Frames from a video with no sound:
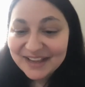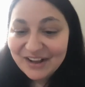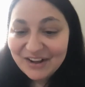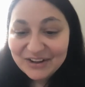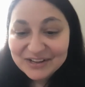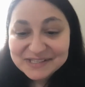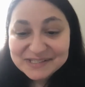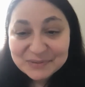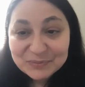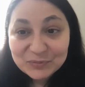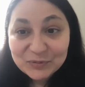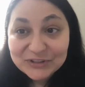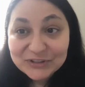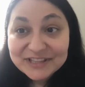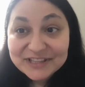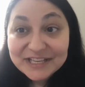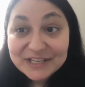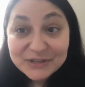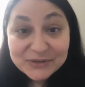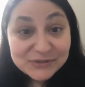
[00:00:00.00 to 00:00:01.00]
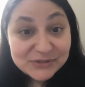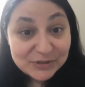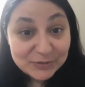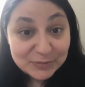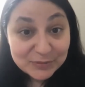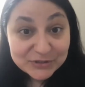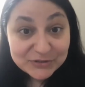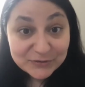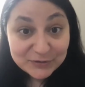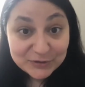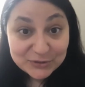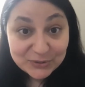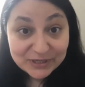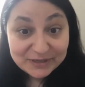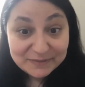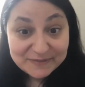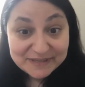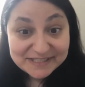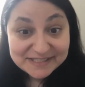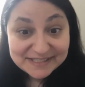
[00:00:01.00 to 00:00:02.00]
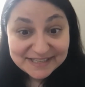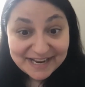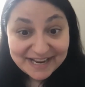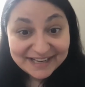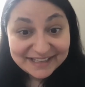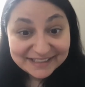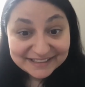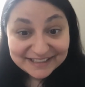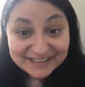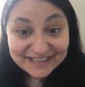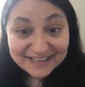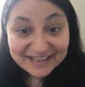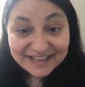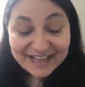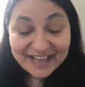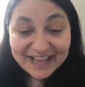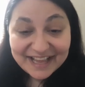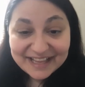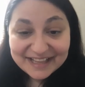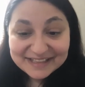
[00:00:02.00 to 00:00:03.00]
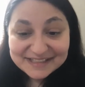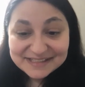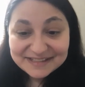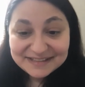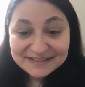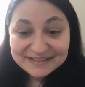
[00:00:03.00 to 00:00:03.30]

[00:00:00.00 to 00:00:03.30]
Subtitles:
Awesome. Well, thank you so much for joining me today. And